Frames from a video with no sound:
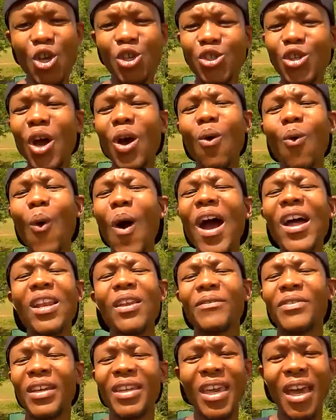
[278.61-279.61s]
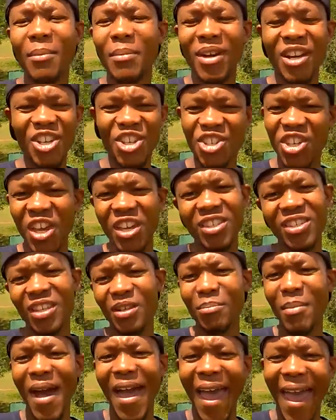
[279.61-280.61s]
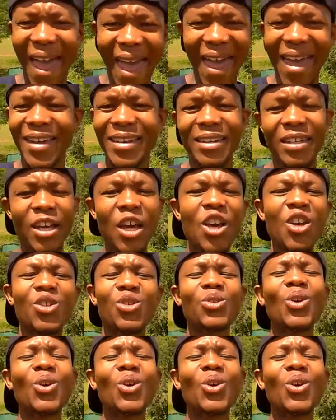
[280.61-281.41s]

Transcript: So what if the camera shakes in my hand?